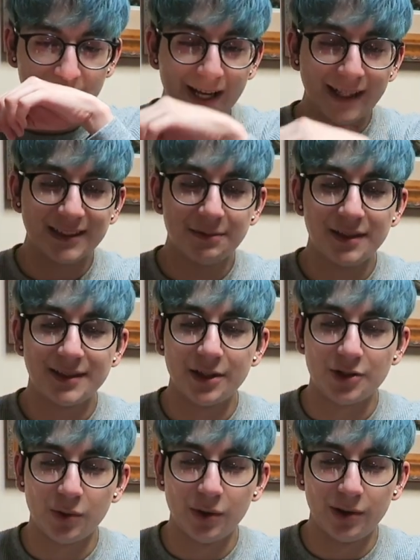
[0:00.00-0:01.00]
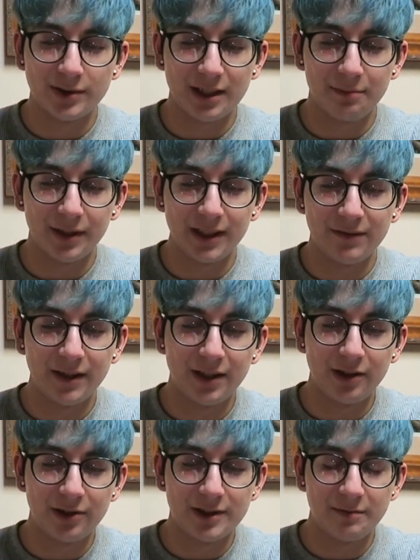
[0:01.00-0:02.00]
has some essential oils, I believe, in
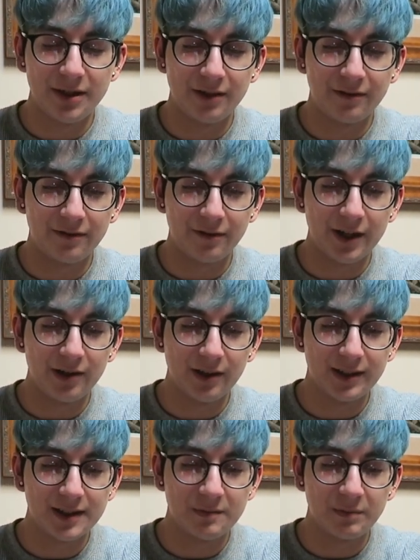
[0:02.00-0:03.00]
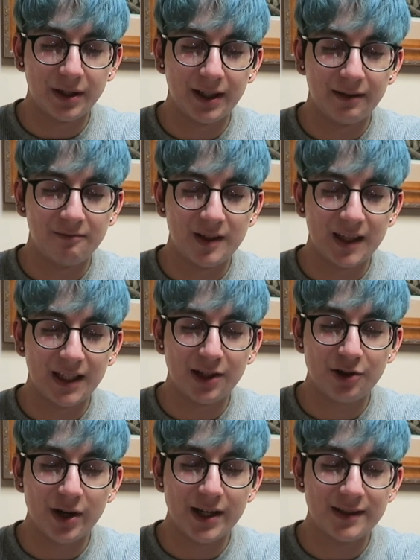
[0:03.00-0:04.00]
there. There's a bit of a fragrance, but
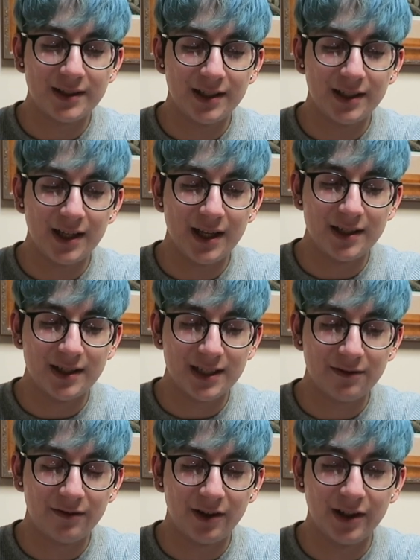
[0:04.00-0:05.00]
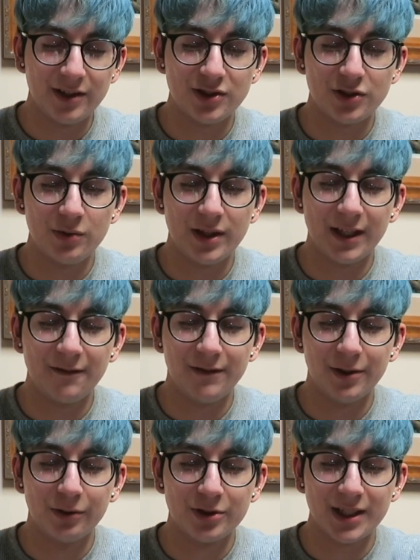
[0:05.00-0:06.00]
nothing crazy. It does have a very soothing
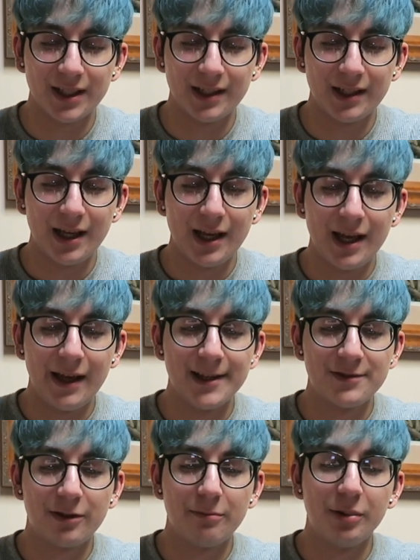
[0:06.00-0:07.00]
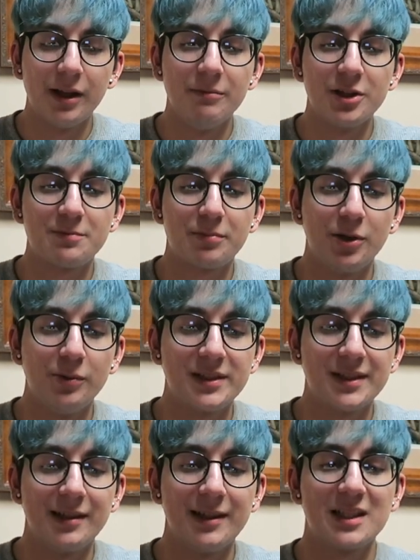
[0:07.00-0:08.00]
feel to it. It's for blemish prone
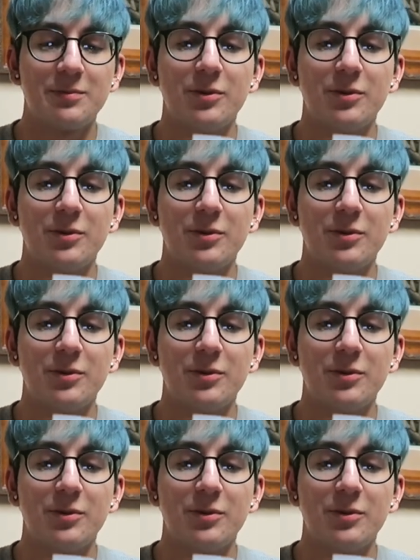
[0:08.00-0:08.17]
skin. It's